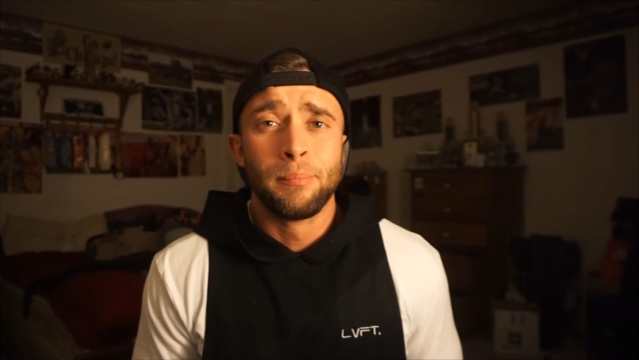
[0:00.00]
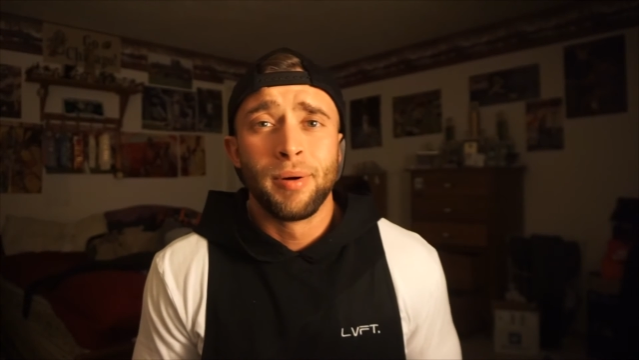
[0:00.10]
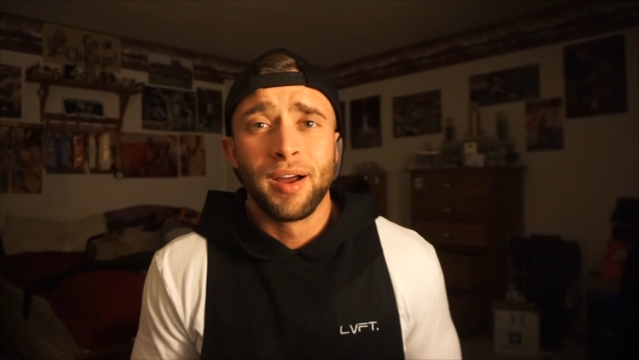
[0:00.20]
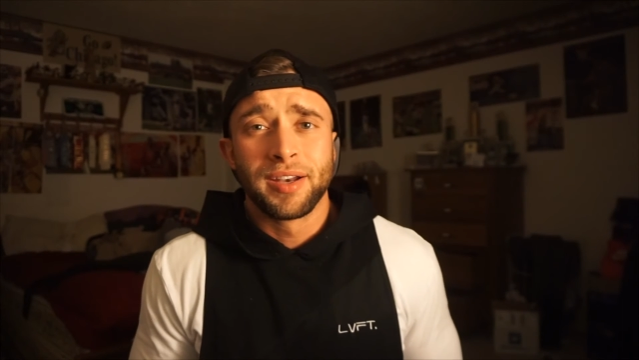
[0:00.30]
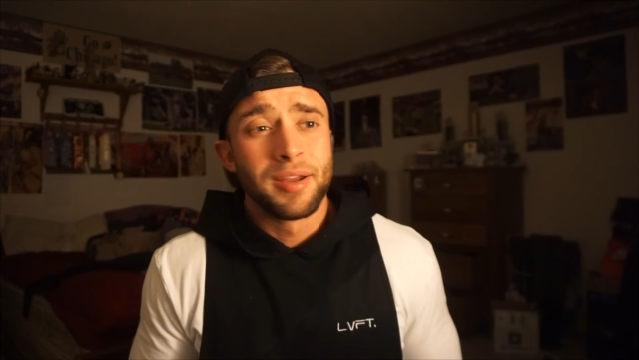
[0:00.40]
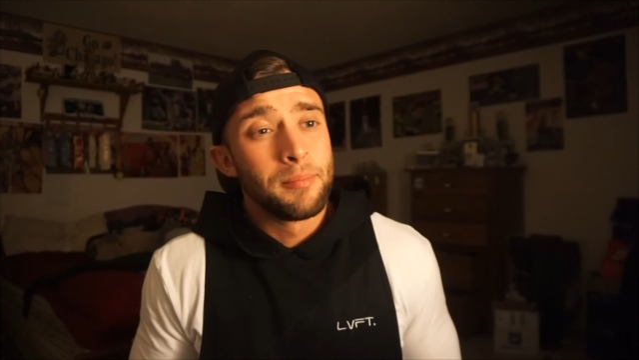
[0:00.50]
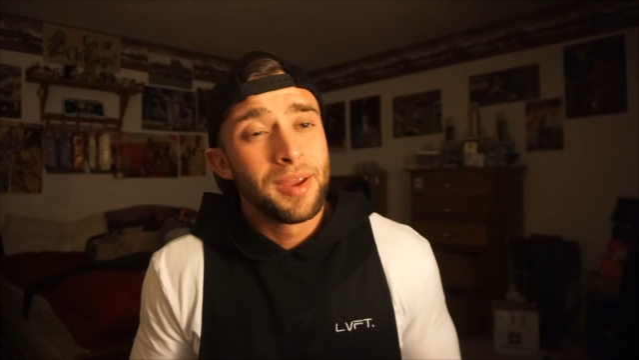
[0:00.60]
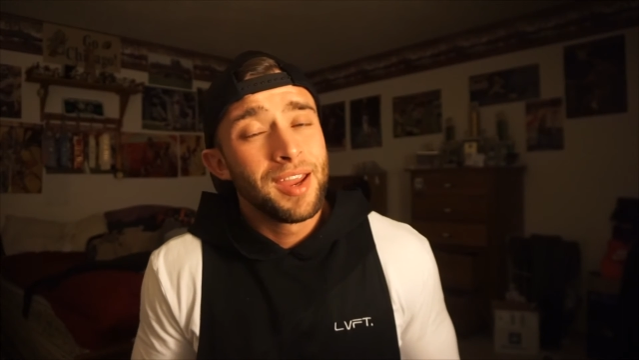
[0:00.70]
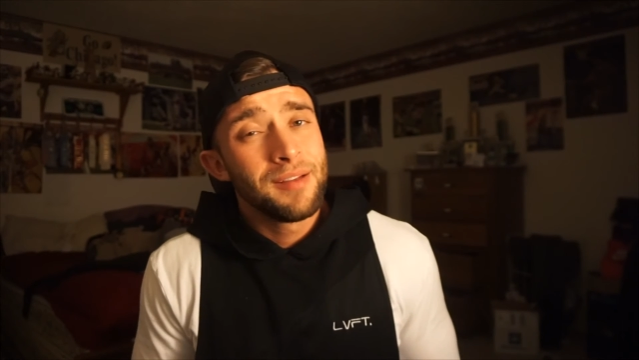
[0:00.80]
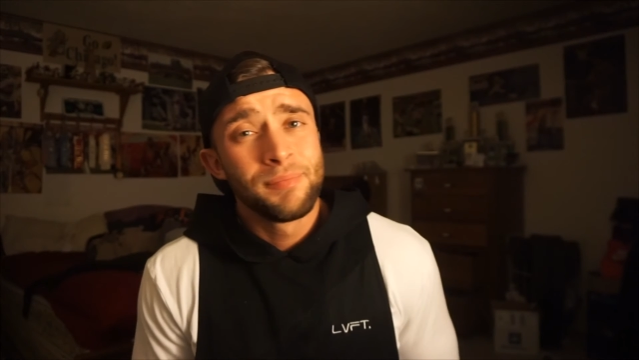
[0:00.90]
but to
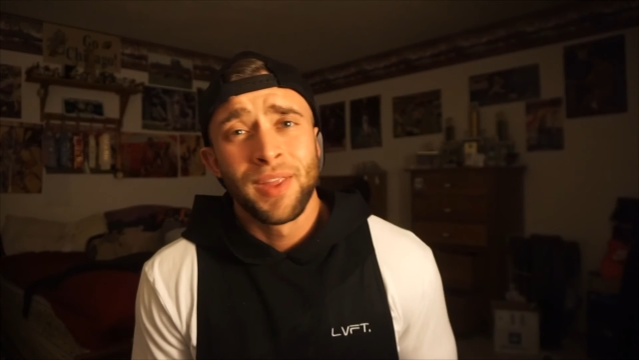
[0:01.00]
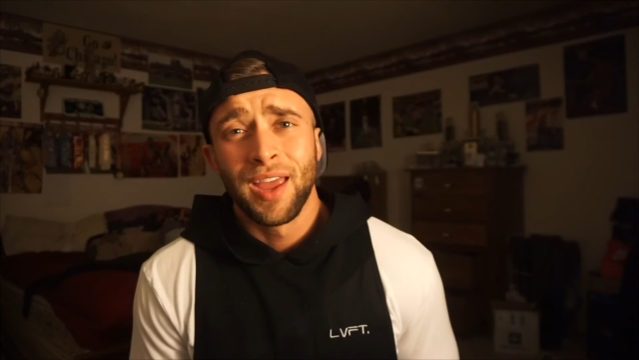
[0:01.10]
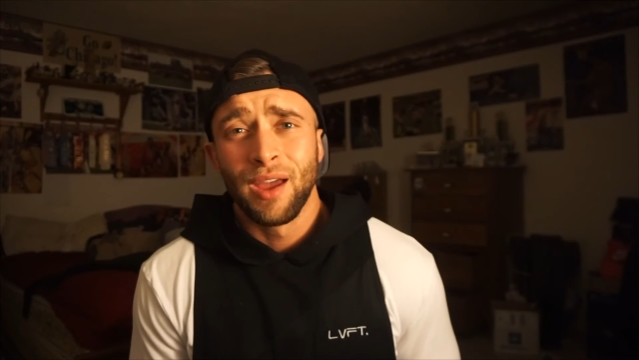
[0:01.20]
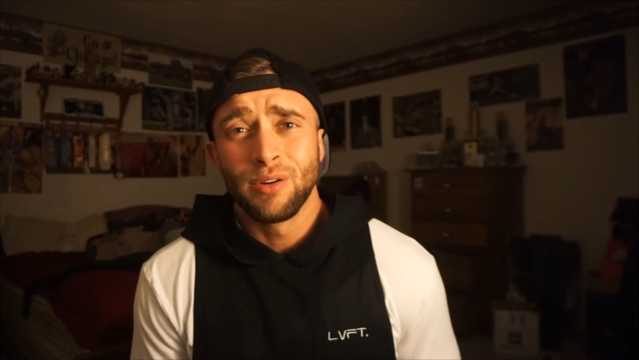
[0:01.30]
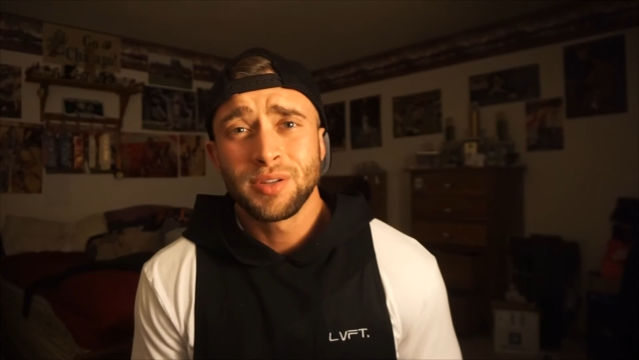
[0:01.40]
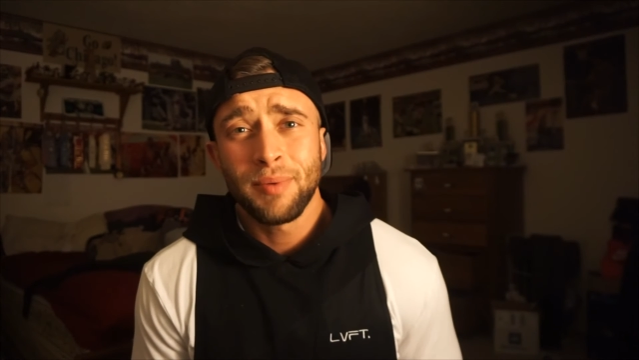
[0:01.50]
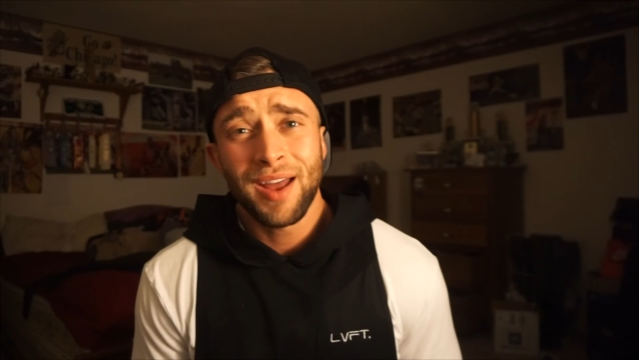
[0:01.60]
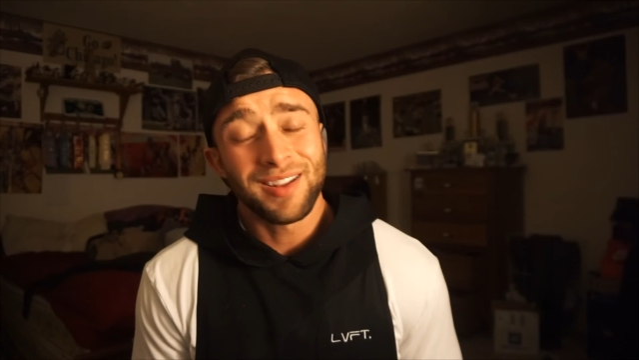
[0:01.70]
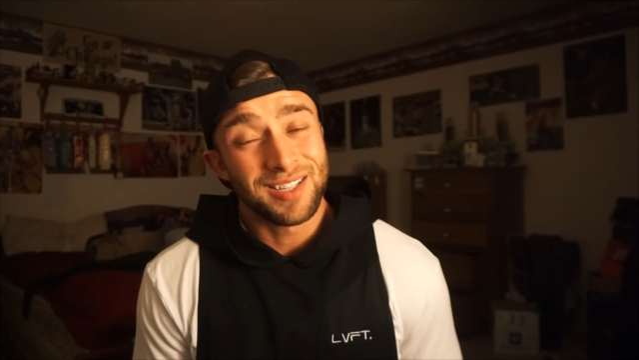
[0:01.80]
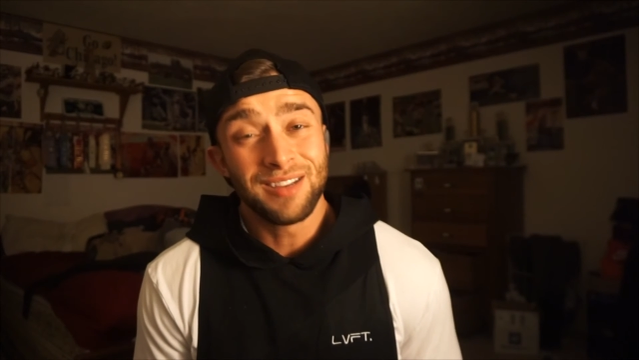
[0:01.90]
me it was
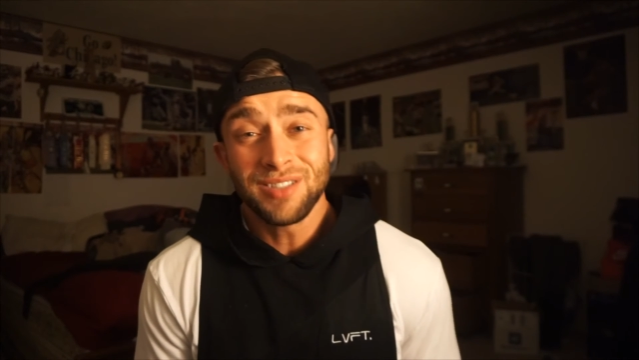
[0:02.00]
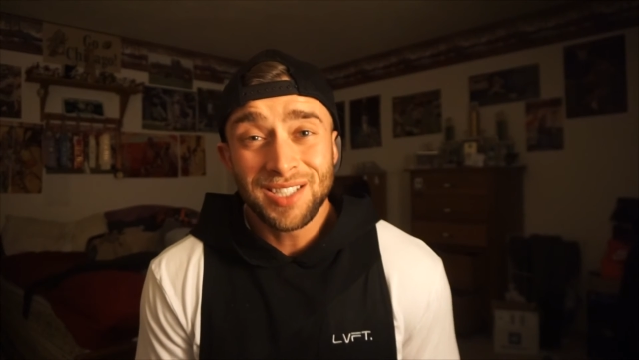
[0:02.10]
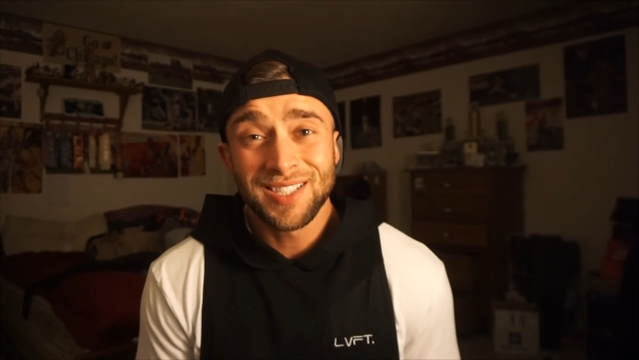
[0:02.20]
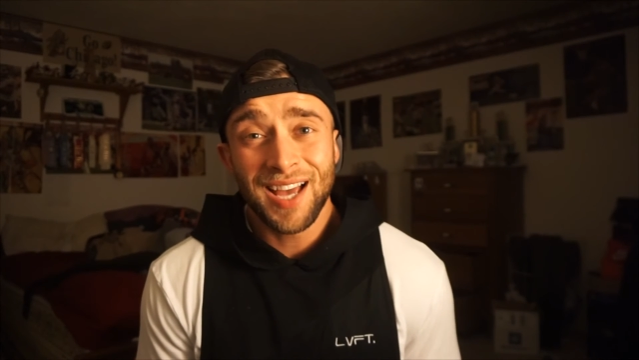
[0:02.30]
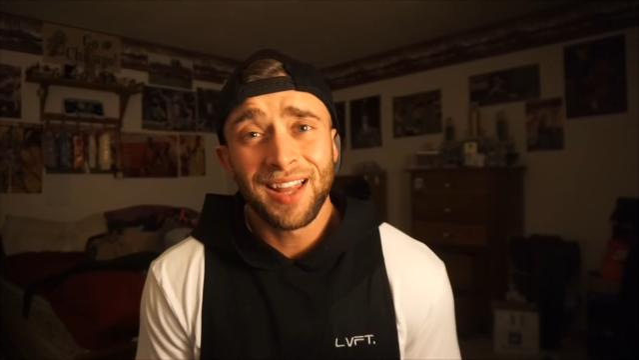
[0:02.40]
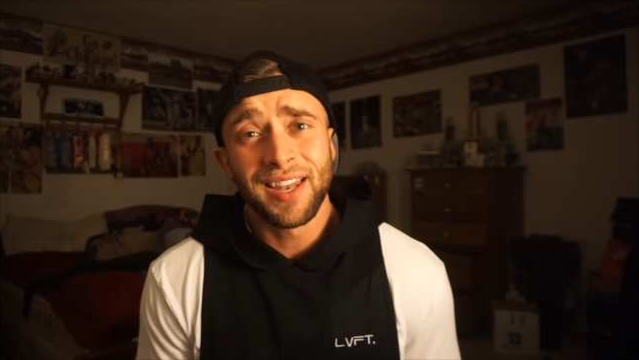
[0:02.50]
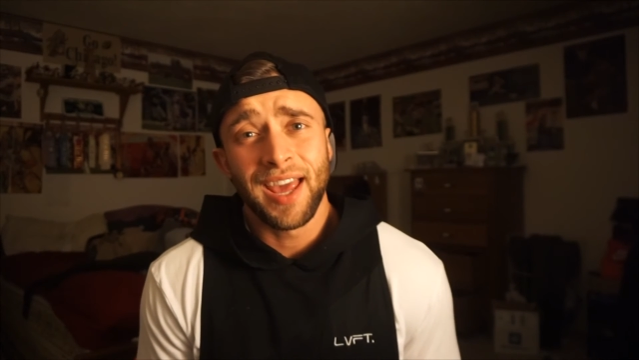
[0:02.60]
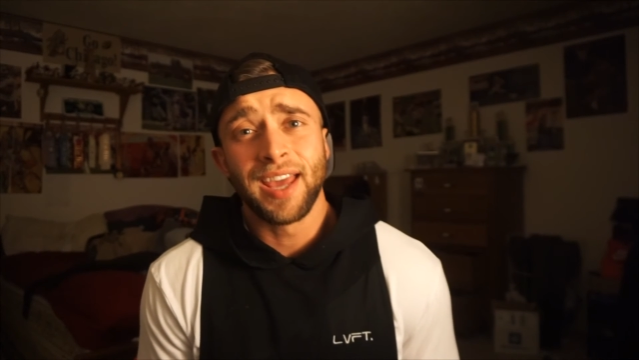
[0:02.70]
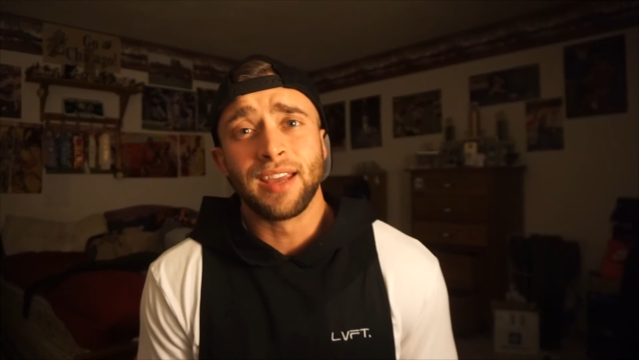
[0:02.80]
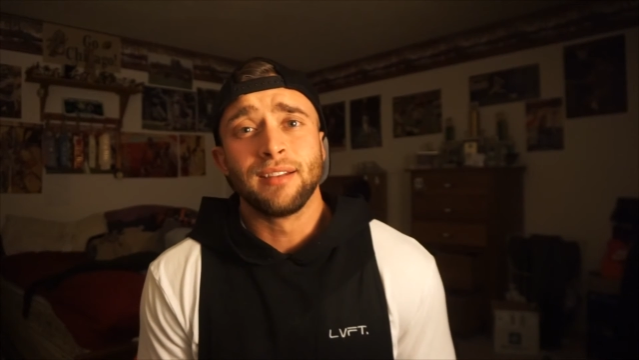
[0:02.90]
a solid
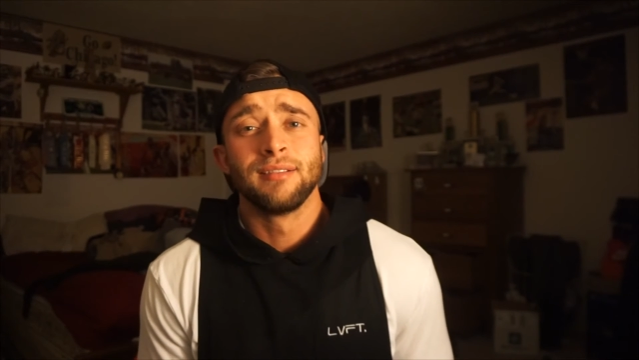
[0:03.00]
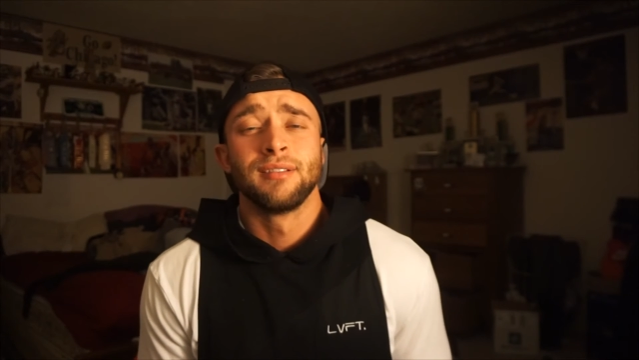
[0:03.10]
8,